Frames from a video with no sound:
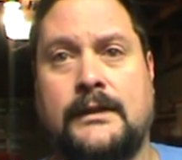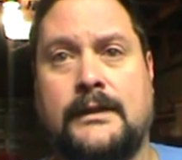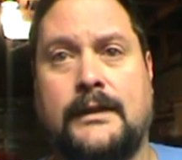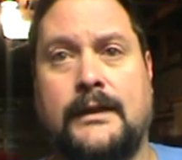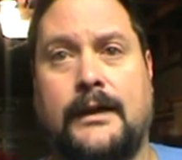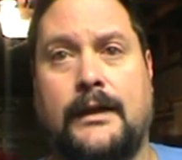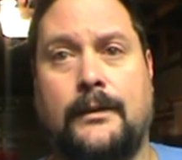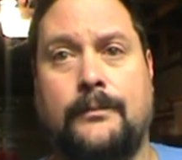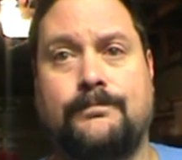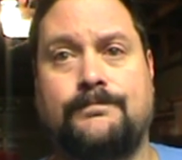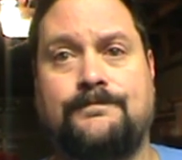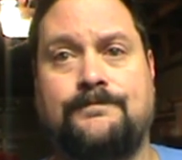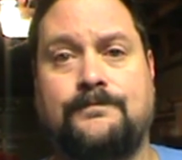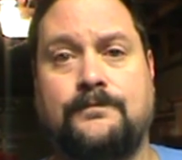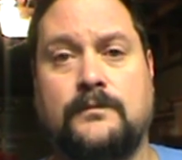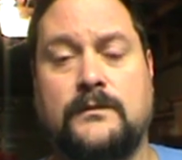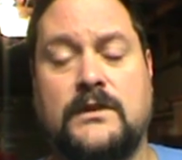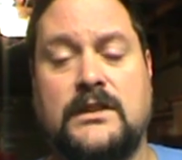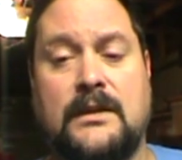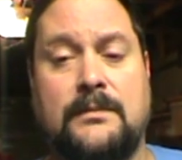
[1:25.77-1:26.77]
Um,
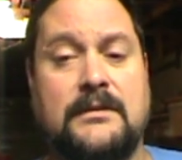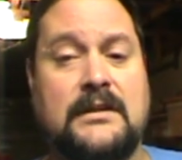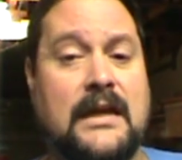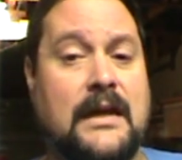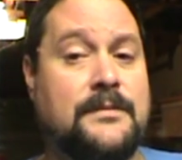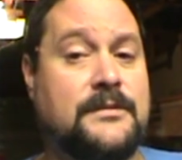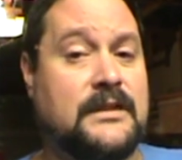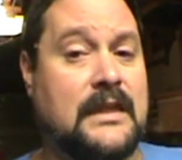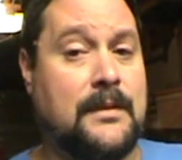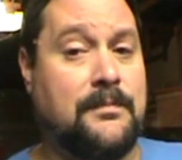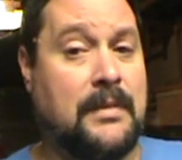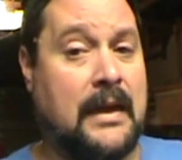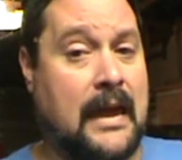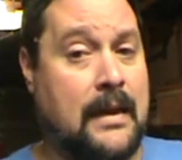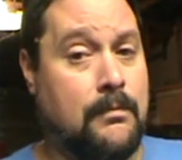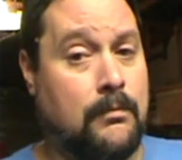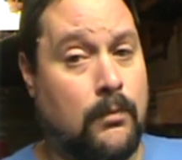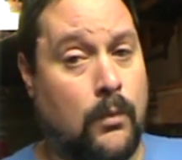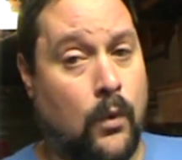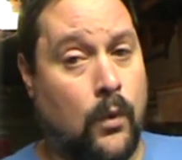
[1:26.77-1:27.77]
sometimes they pay
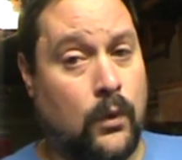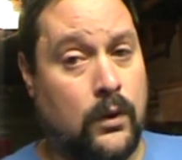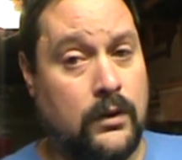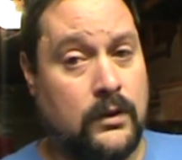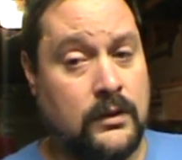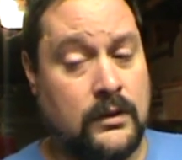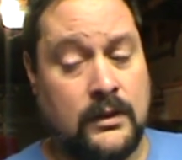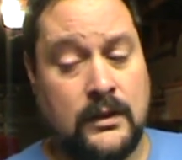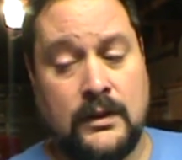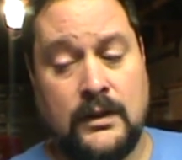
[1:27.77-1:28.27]
more,